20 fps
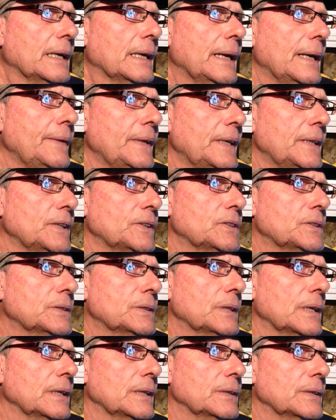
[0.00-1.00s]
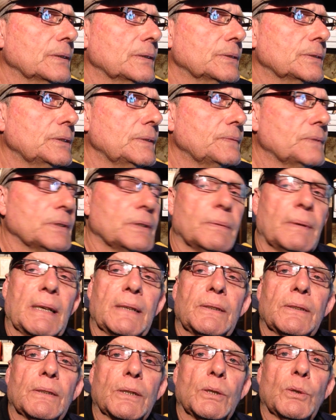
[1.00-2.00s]
and then it's shifted
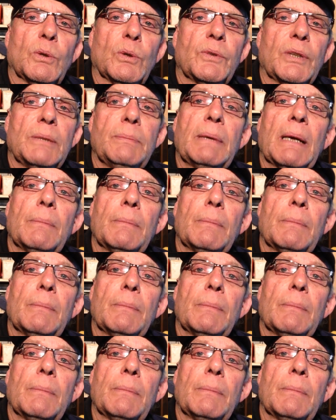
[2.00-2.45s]
around in the northeast,